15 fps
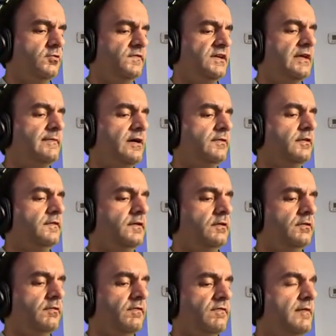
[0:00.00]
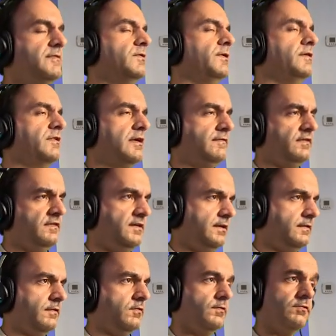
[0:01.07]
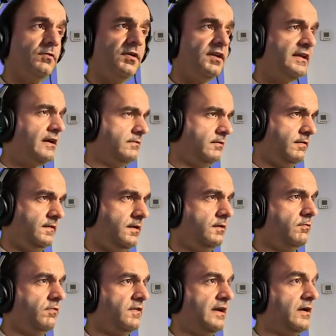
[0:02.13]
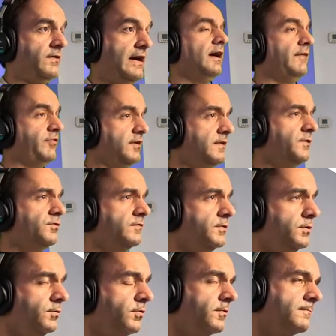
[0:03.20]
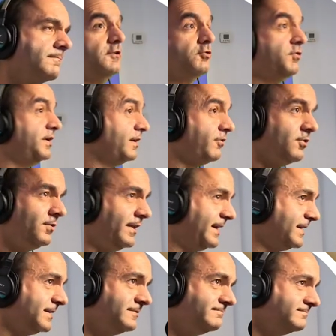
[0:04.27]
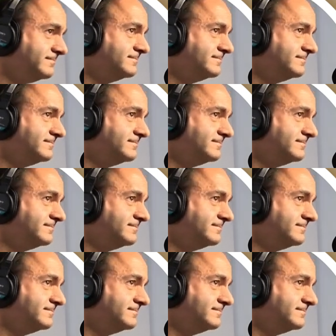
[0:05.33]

The movie came out in the theaters February 17th, so it's already out in the theaters now. I've seen the reviews. The critics don't like it.